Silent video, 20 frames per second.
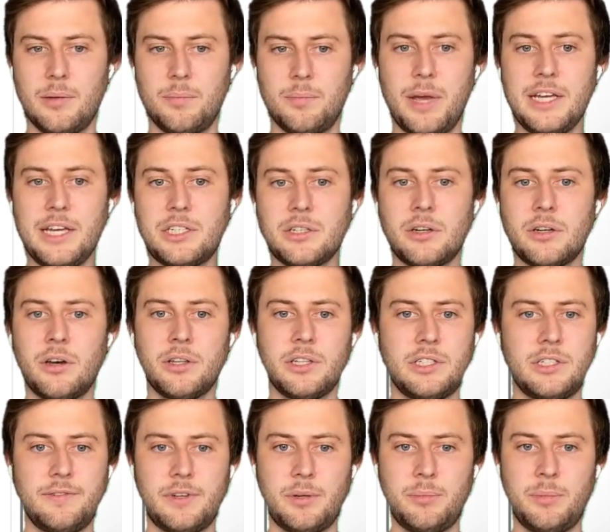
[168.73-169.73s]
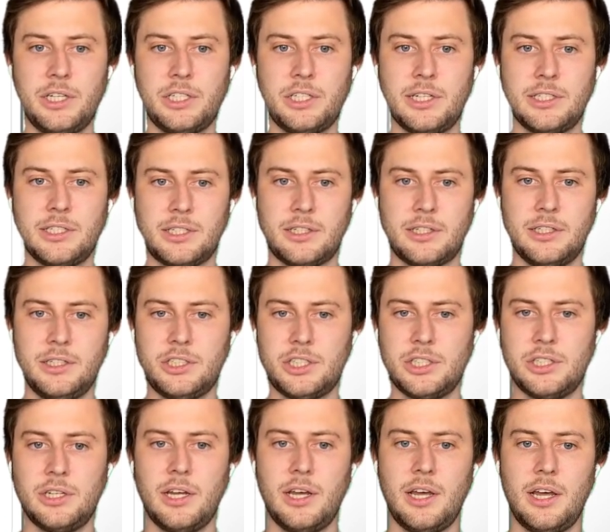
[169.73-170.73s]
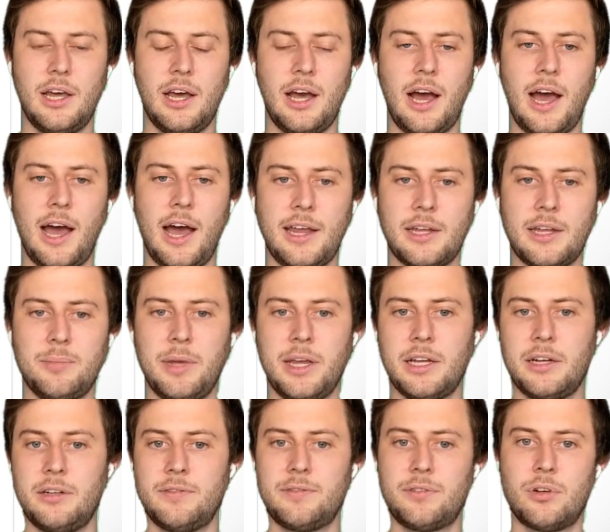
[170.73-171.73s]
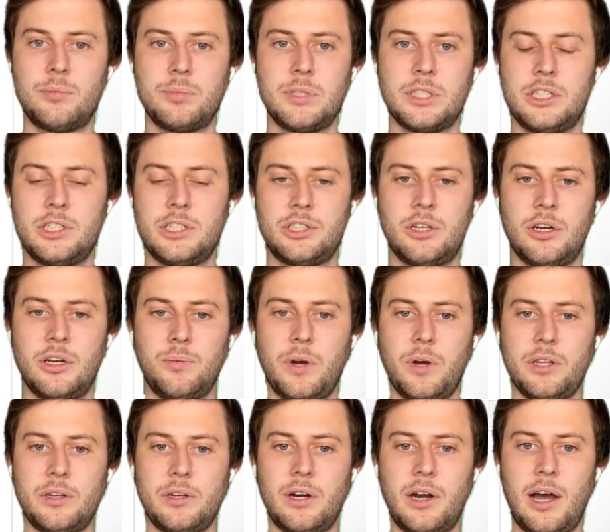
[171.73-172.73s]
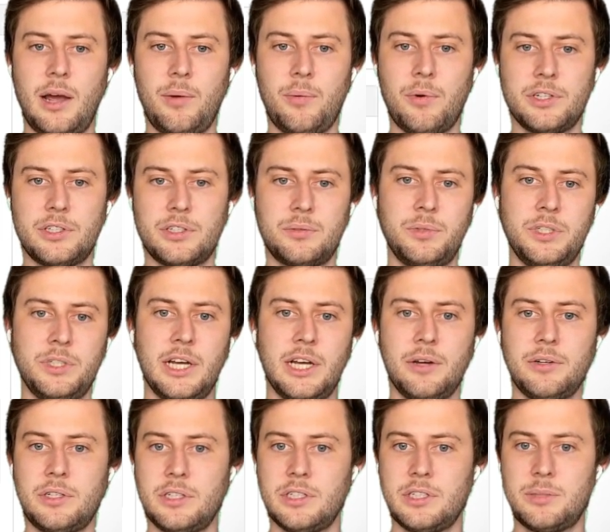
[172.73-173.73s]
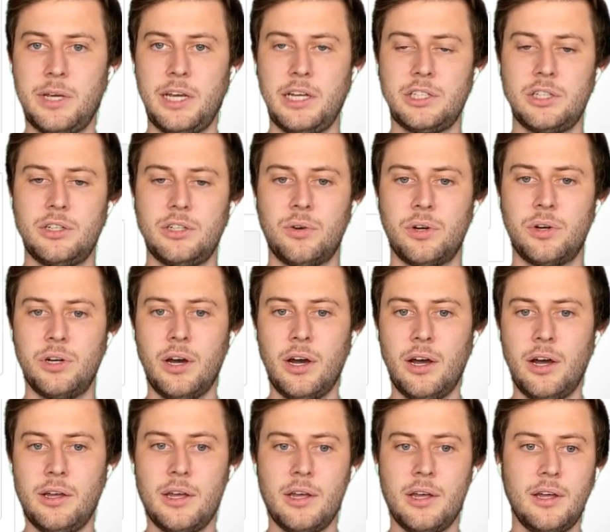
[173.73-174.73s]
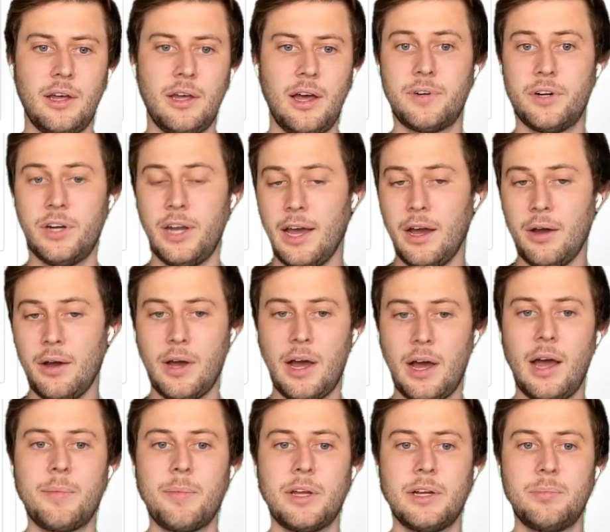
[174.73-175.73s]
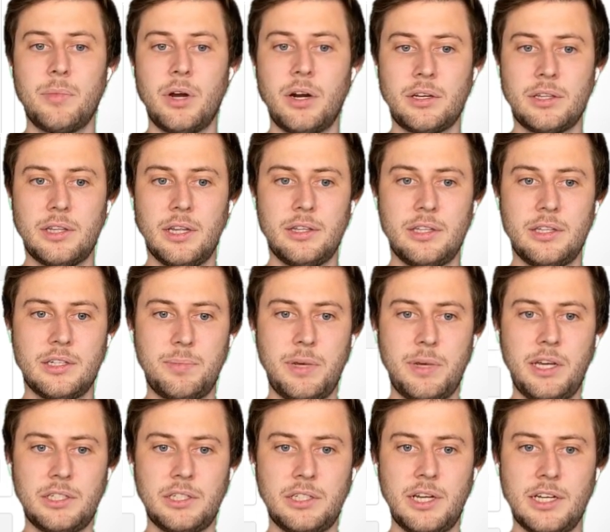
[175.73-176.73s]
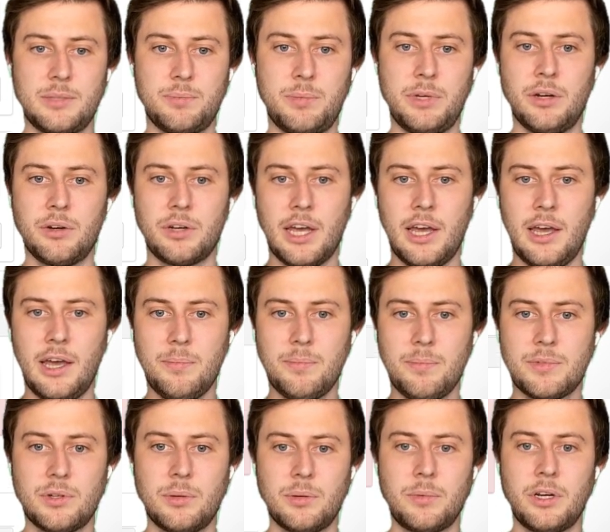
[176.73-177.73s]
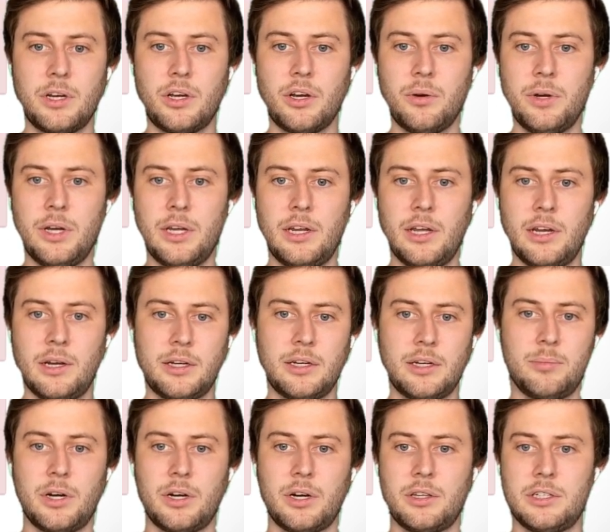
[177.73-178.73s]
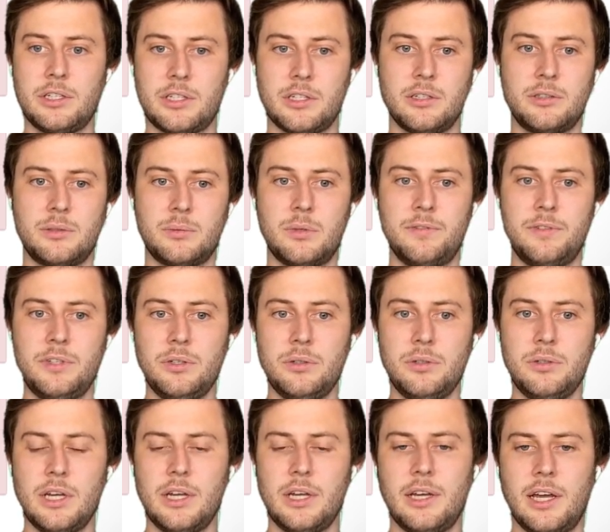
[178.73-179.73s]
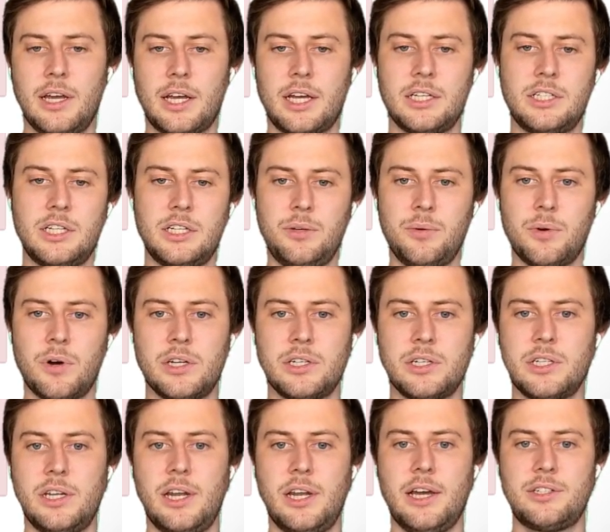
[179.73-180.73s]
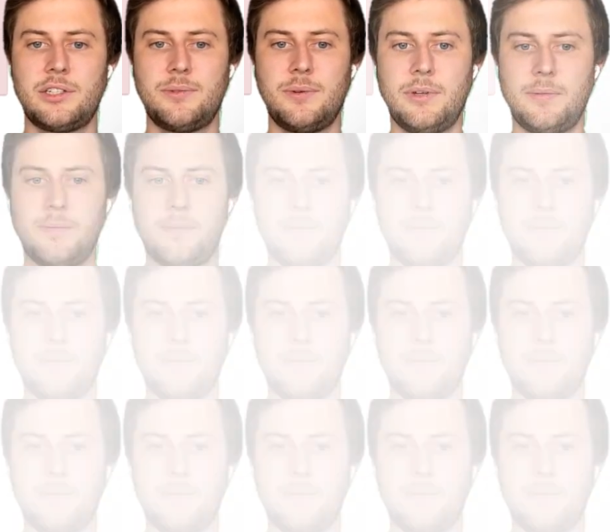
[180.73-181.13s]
Based on all this information as a clinician, I can make an informed decision on whether I want to reach out to this patient or not. For now, I'm going to mark that this patient has been okay. So I'm going to go in and I'm going to mark this alert reviewed and continue on to the next one.